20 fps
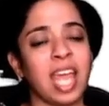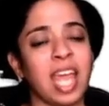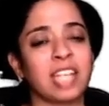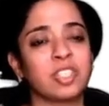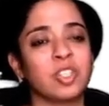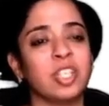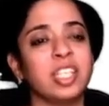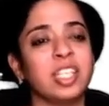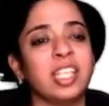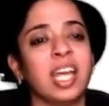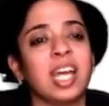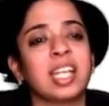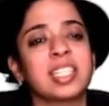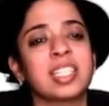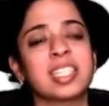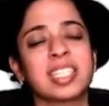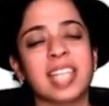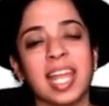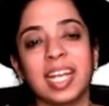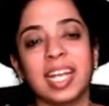Actually, they
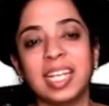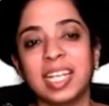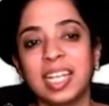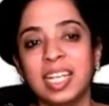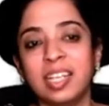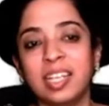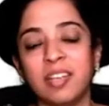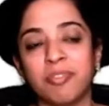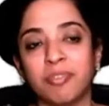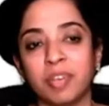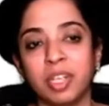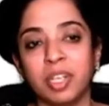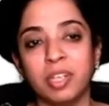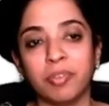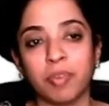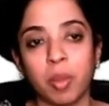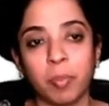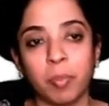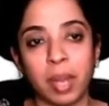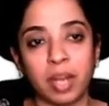are slightly
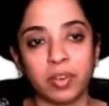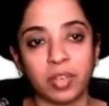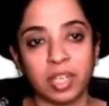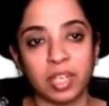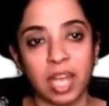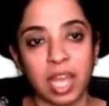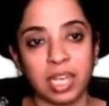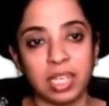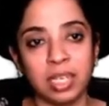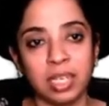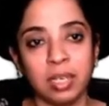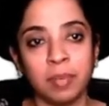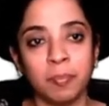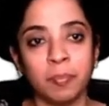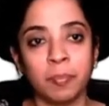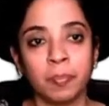different from adrenaline.